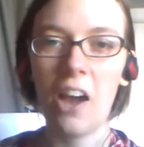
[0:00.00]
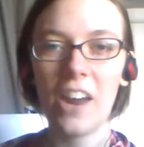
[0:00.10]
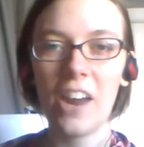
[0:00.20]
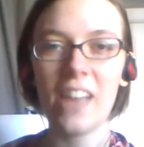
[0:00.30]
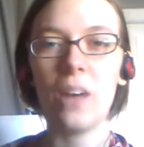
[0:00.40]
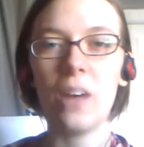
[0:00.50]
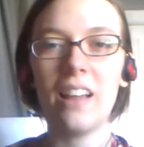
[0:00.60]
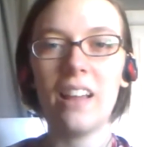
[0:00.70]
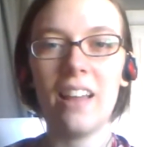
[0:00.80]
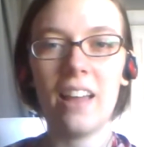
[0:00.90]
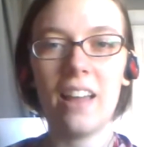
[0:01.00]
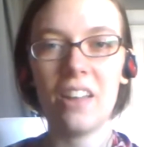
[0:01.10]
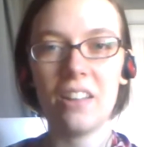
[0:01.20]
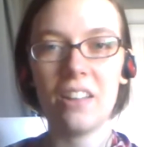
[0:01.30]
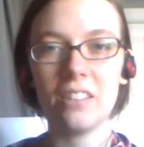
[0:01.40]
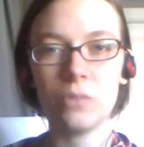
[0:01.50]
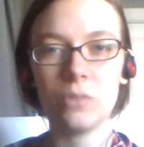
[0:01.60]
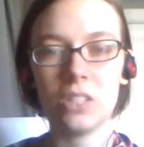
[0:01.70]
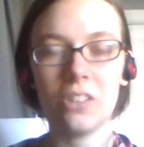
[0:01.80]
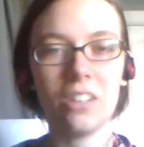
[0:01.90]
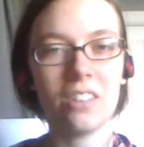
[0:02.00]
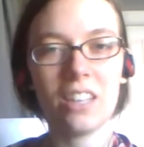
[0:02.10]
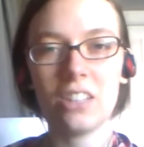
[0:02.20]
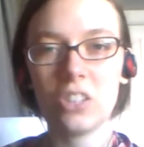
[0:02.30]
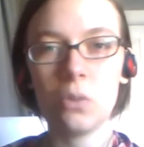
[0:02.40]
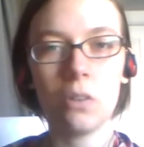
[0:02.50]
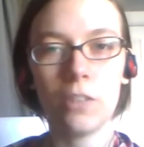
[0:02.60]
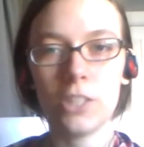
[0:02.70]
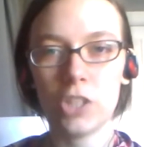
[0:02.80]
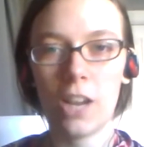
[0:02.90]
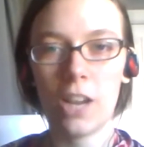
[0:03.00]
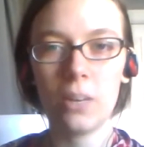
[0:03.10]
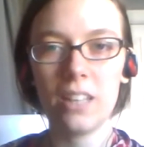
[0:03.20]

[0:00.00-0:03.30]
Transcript: All right. Well, was there anything else you want to finish out